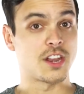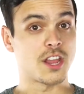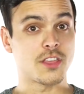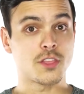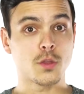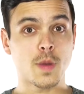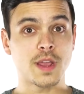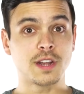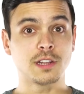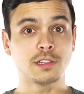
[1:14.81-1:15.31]

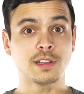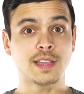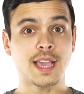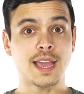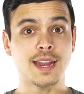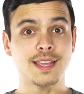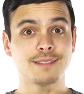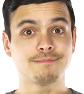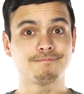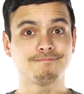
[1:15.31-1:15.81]
Another way to look
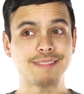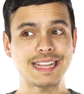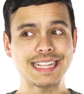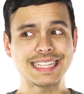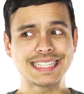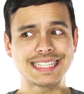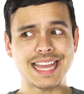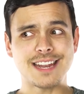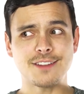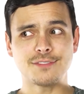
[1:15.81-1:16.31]
at it,
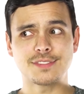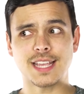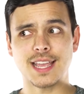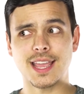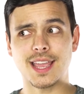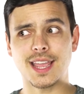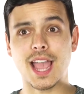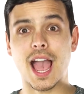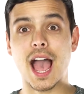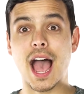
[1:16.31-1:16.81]
instead of
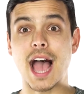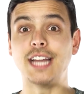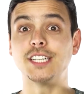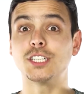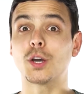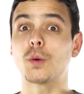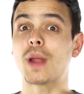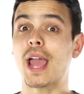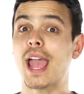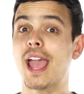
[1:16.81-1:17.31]
saying, I
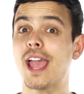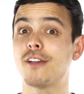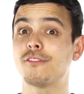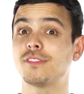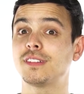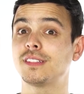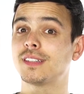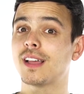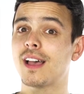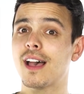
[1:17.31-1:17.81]
don't
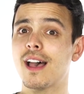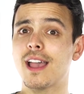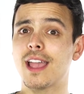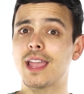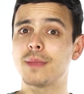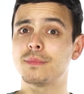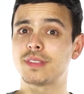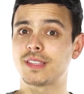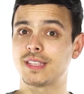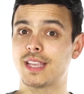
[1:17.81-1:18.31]
have
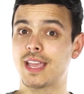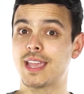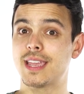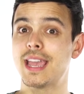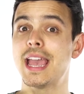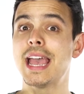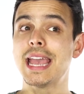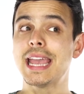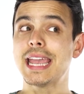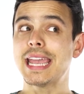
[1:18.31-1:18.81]
time,
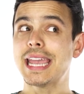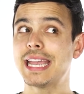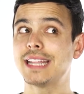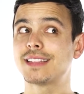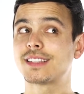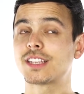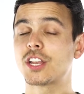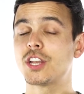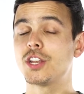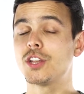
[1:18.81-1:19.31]
say,
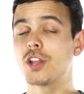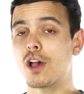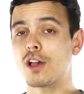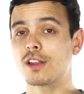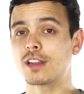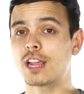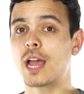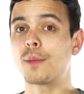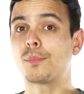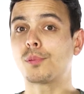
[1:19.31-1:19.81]
it's
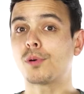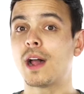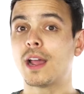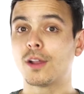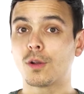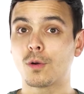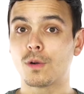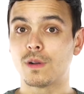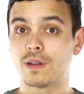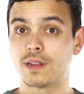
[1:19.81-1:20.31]
not a
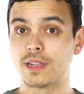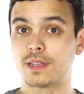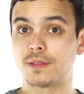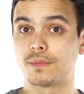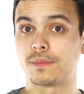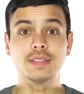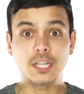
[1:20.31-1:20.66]
priority.